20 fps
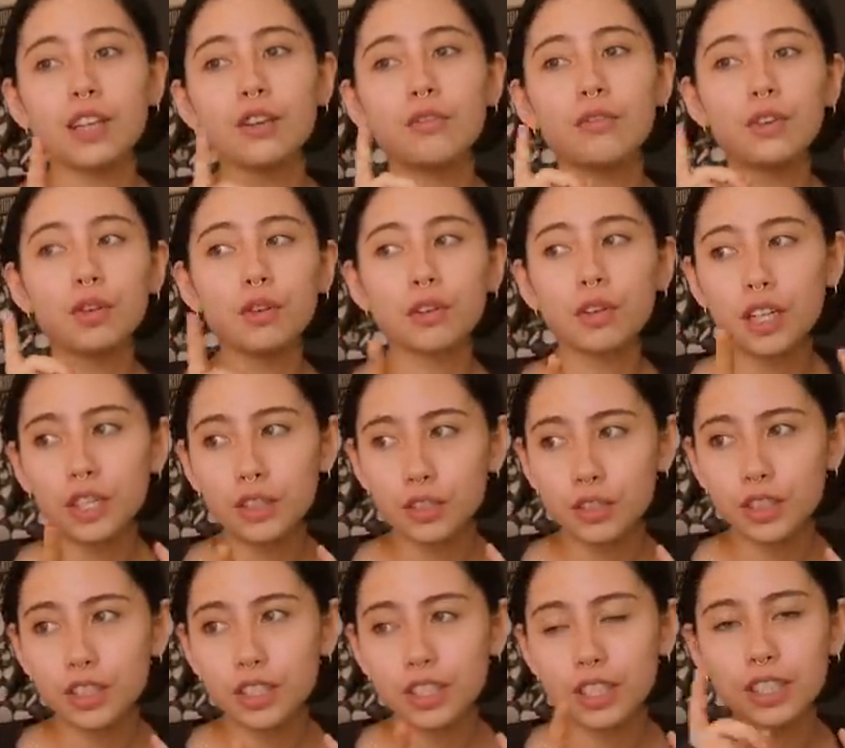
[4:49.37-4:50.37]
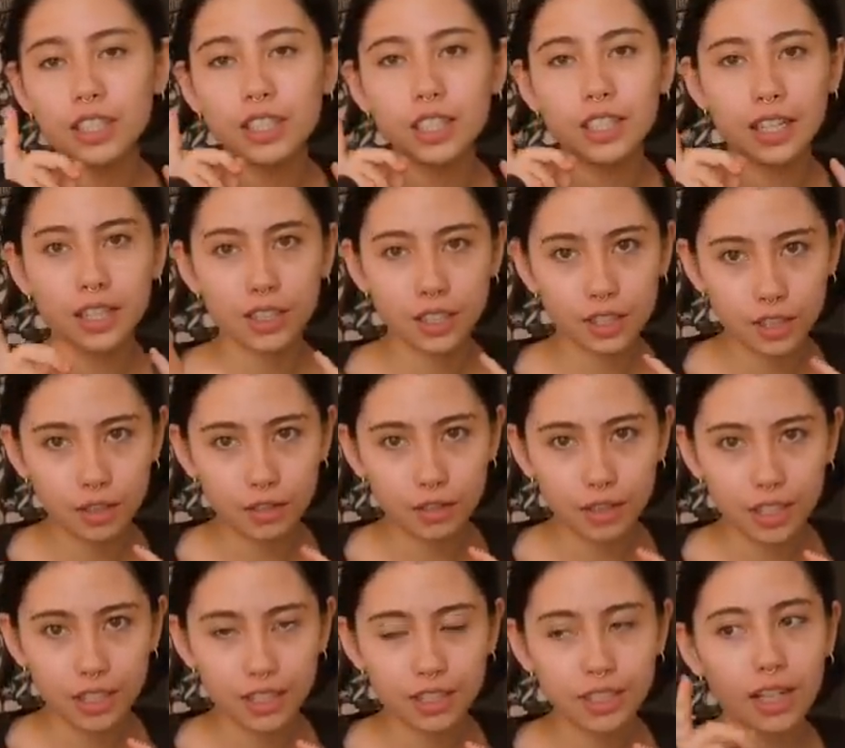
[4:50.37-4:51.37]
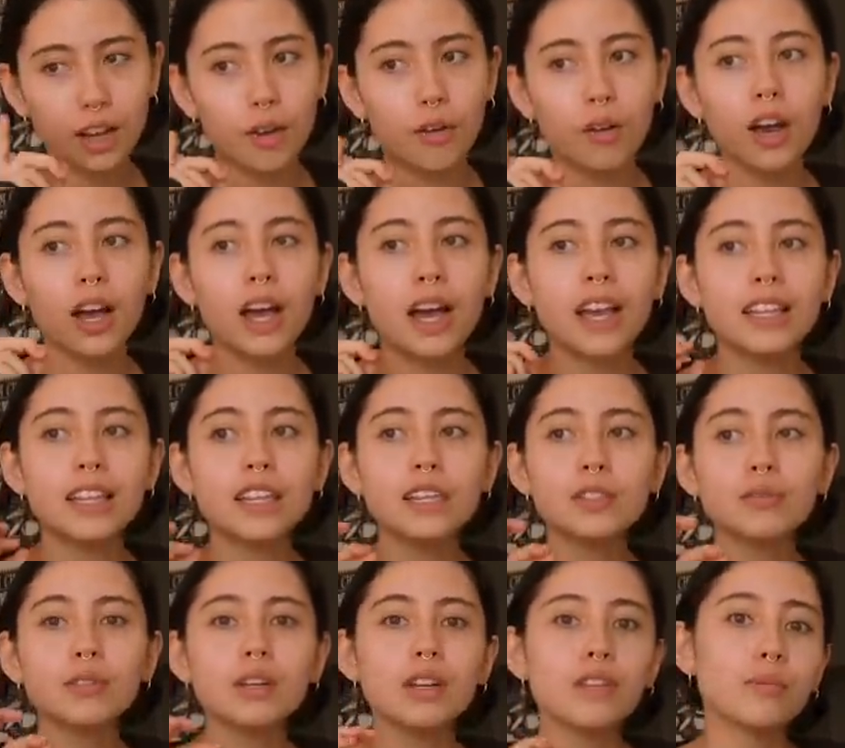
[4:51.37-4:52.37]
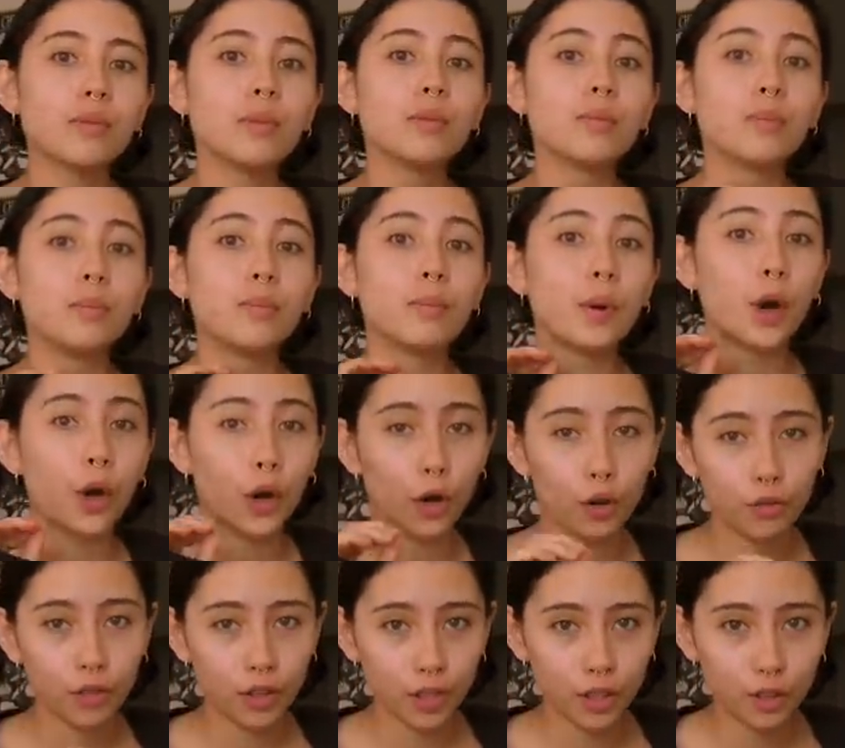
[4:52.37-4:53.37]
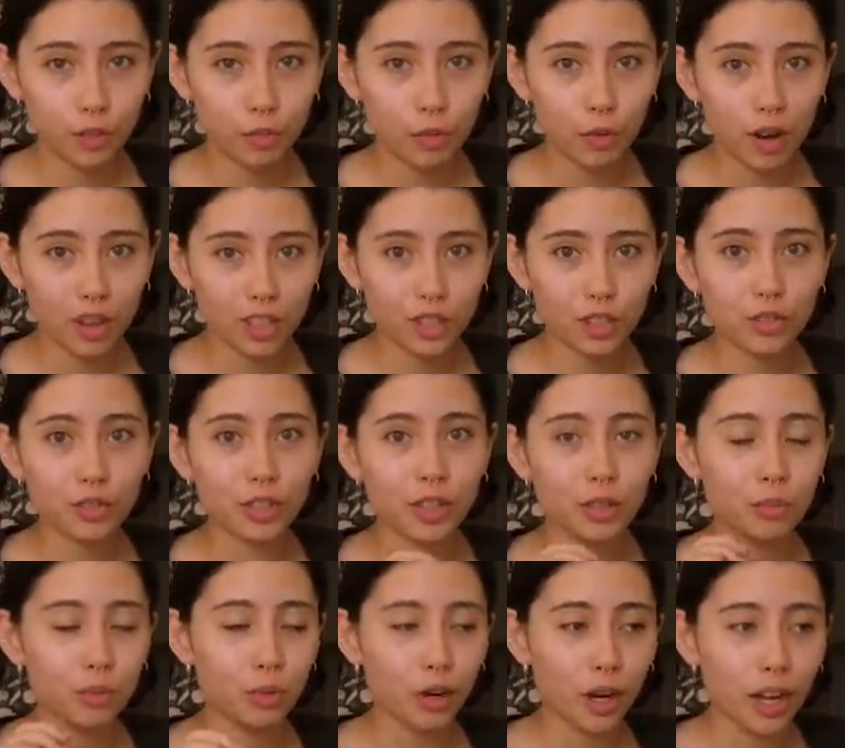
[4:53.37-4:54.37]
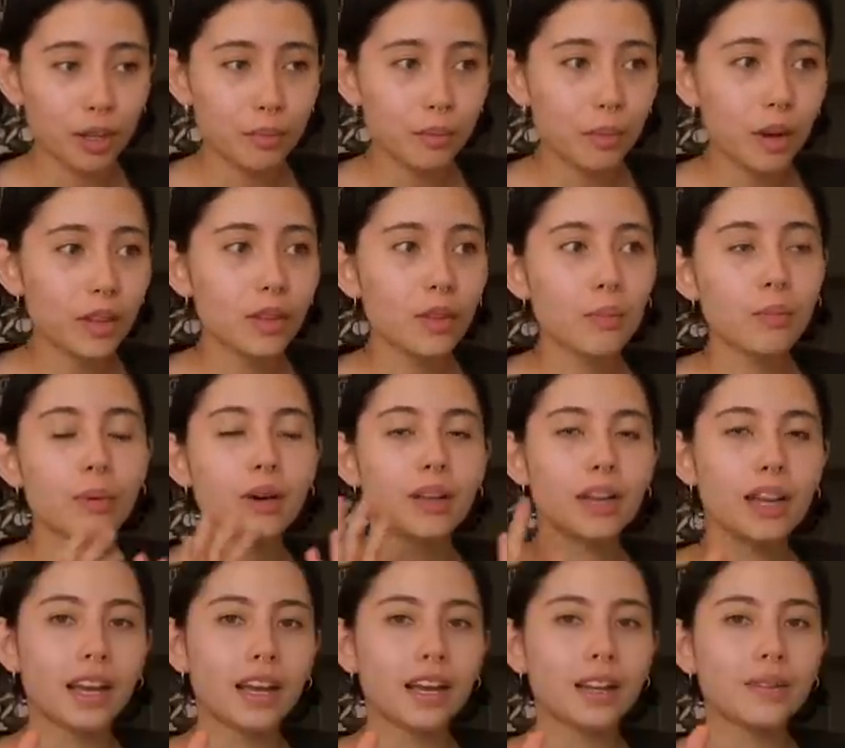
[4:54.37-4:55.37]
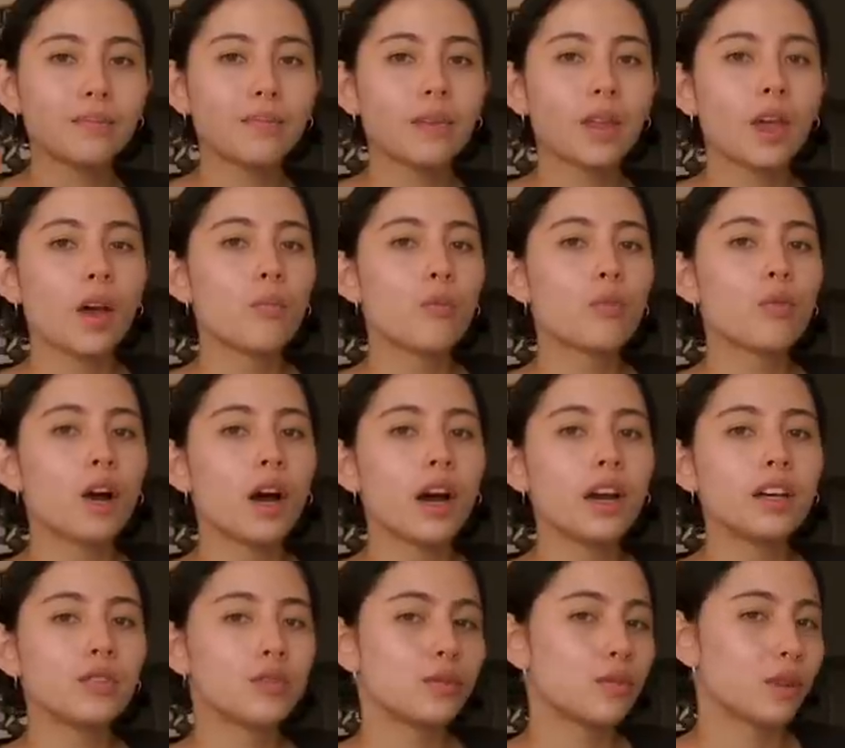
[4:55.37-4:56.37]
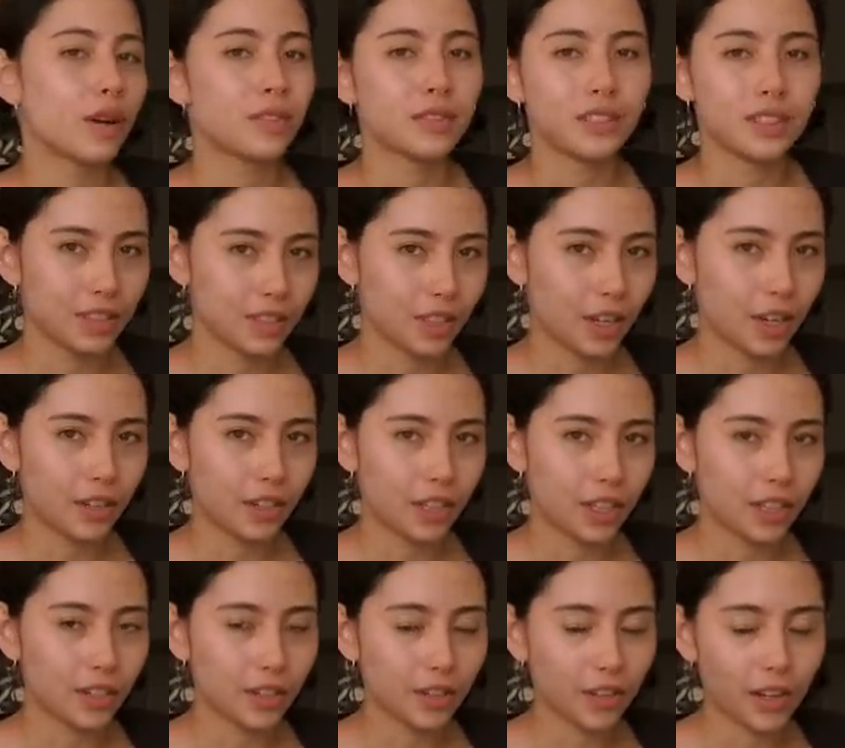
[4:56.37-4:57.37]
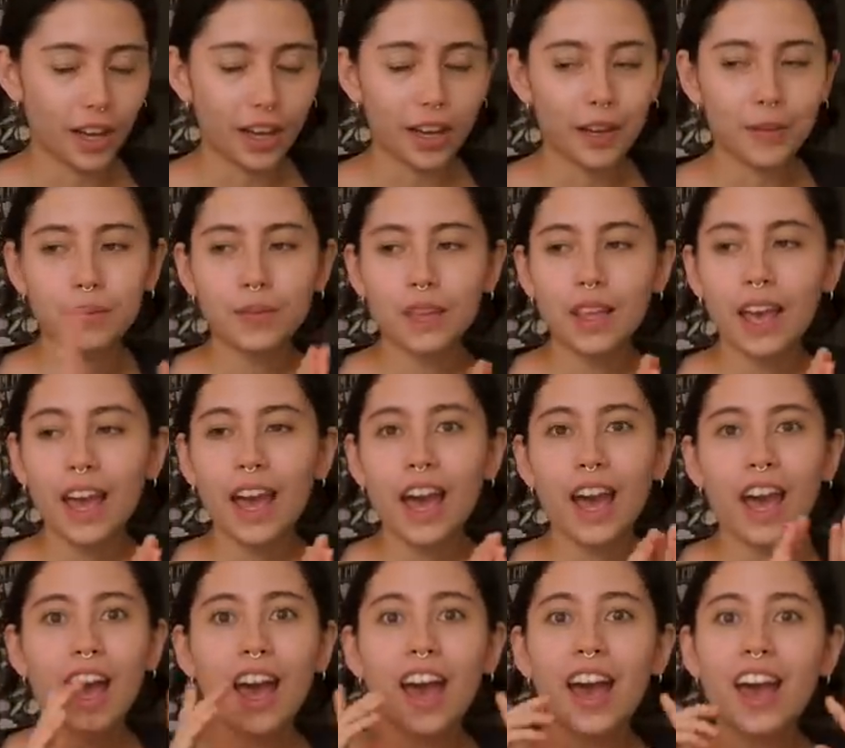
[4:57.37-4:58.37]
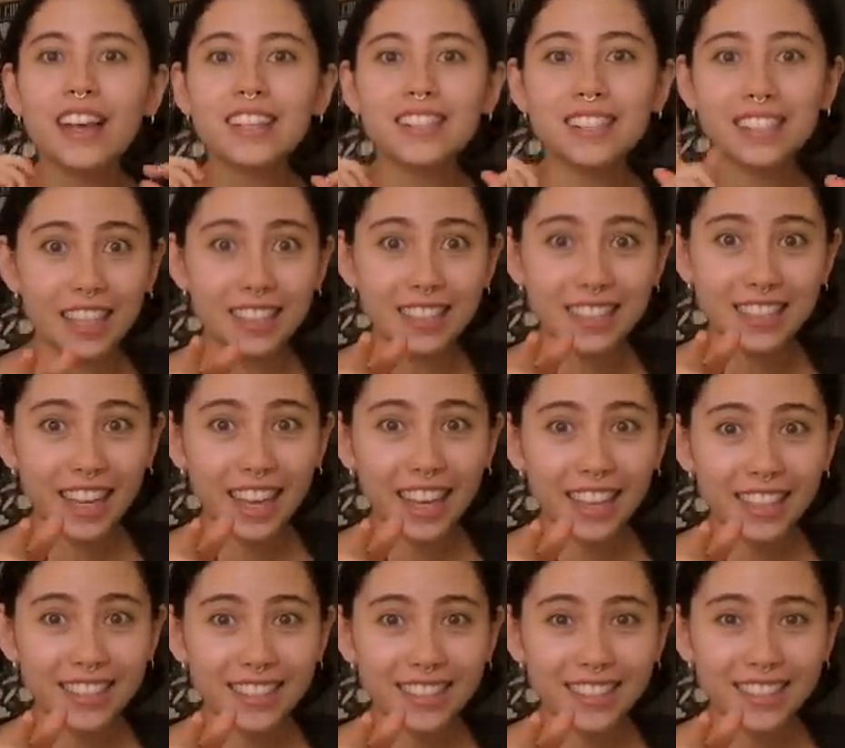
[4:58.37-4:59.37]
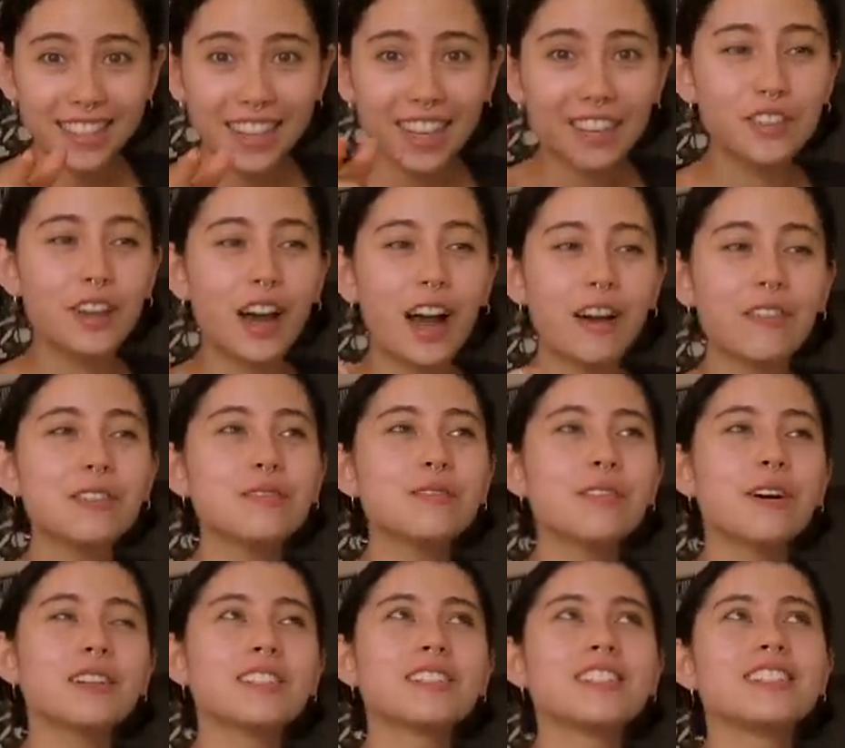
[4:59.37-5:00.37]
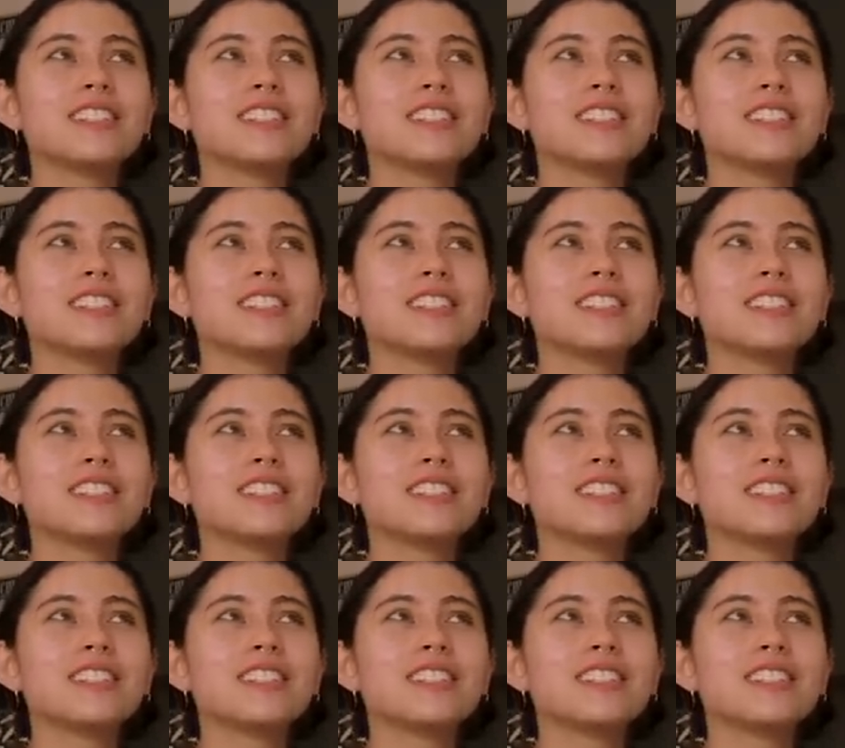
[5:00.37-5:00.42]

if you're interested in a series, now this would have been perfect to watch during Pride Month, but hey, Pride throughout the entire year, okay? Sense8, if you haven't watched